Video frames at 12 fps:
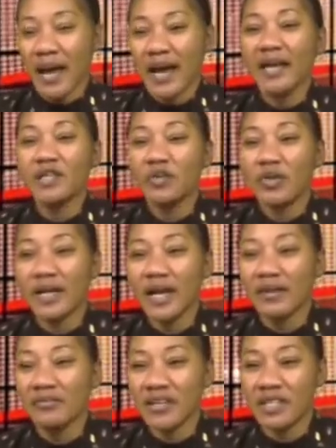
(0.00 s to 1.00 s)
and
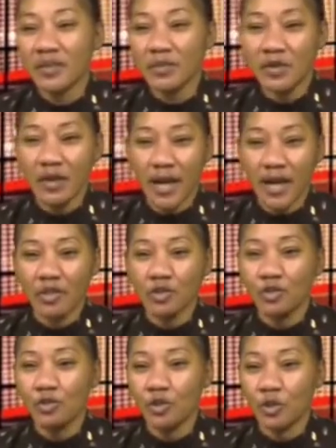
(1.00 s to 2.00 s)
online Facebook and
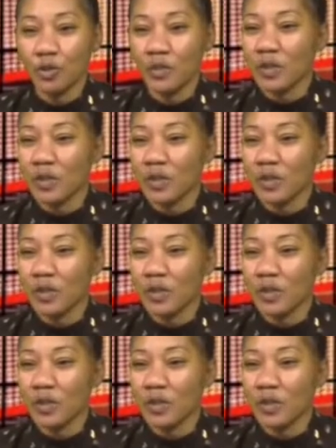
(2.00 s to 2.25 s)
YouTube,